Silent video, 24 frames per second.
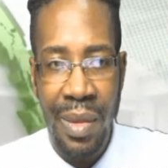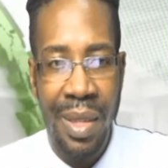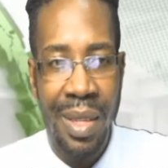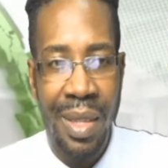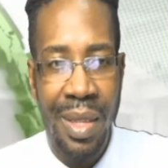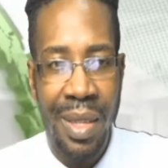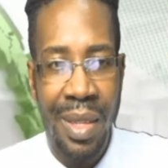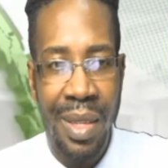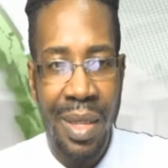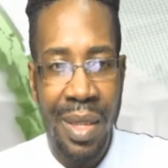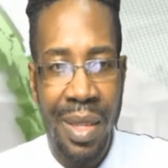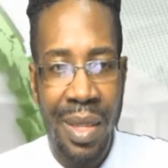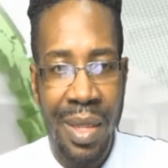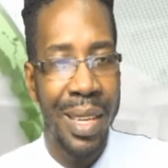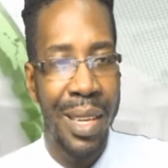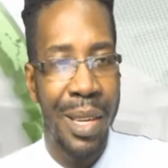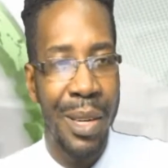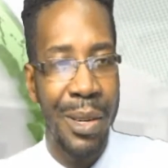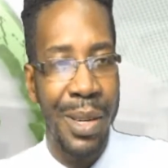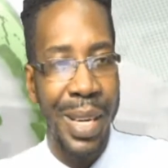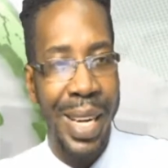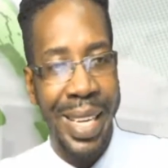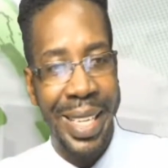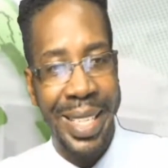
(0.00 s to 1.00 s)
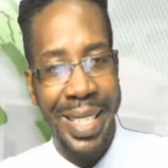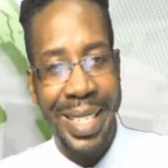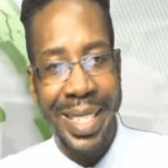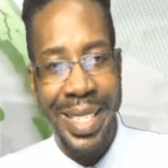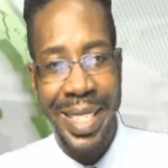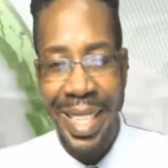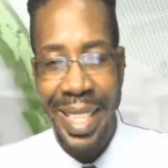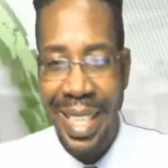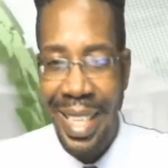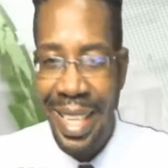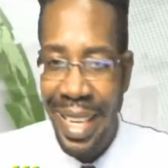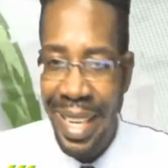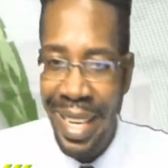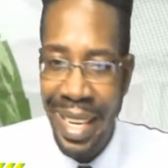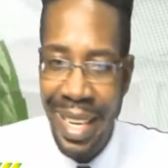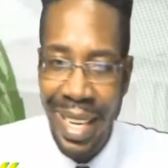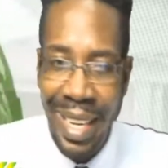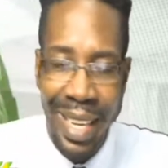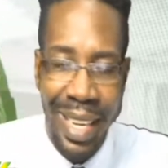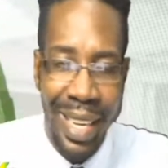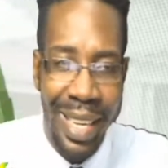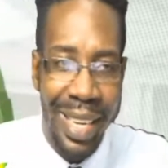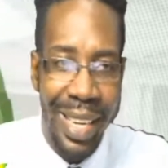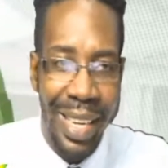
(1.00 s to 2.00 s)
All right. In
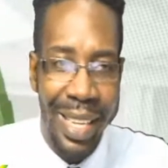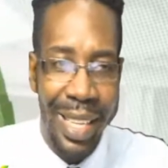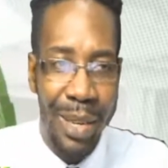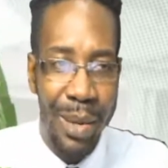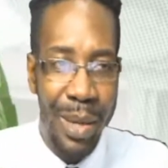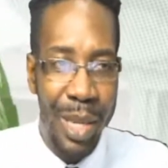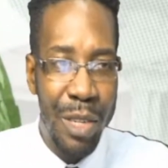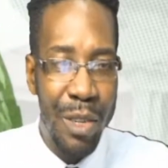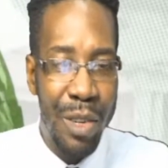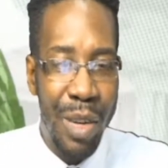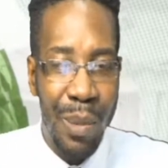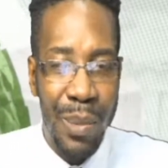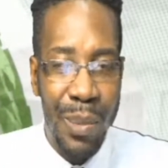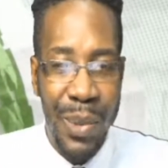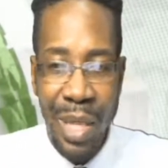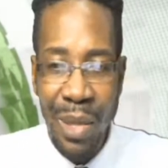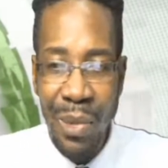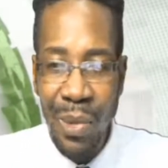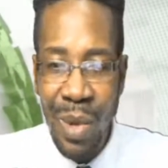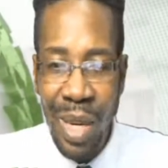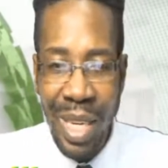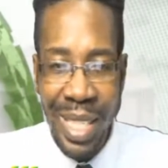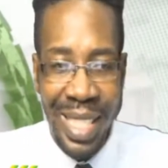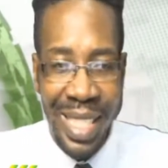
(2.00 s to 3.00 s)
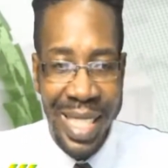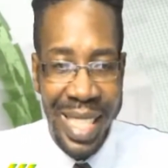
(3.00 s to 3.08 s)
our corruption watch this